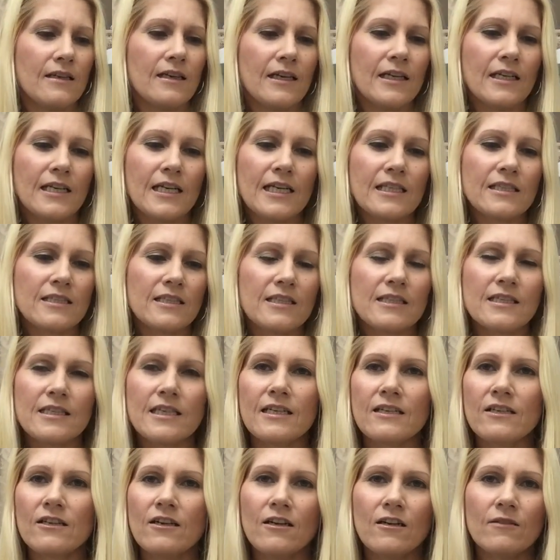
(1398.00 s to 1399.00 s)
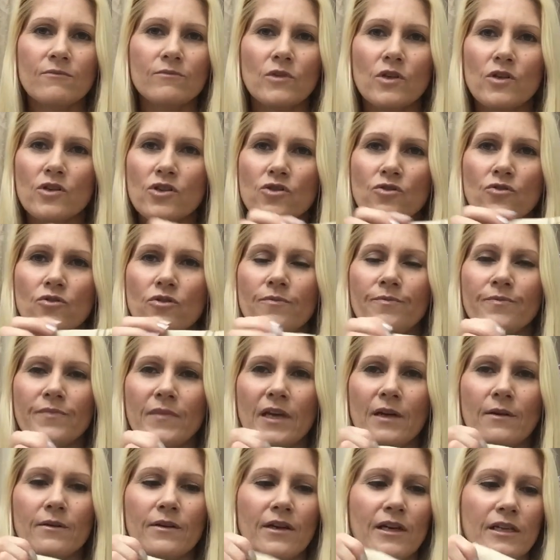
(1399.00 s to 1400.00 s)
And as I said, I'm not sure
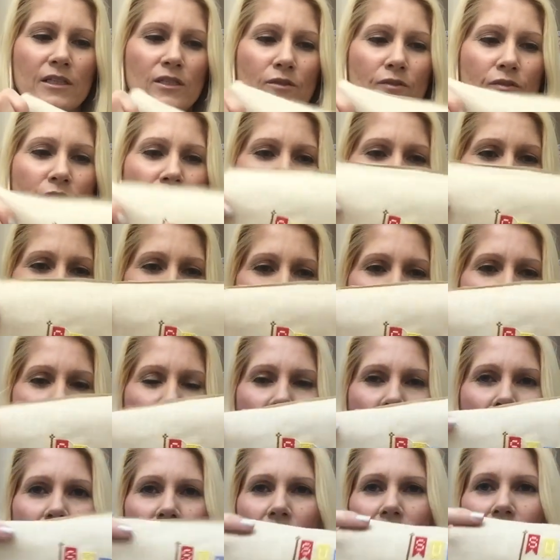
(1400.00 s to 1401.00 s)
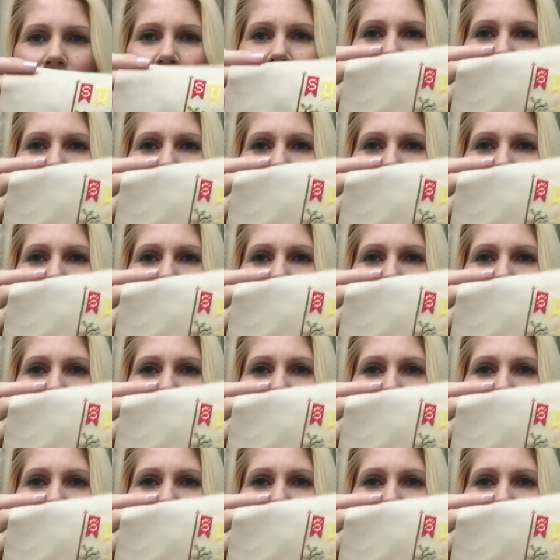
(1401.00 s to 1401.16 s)
how I'm going to finish them yet.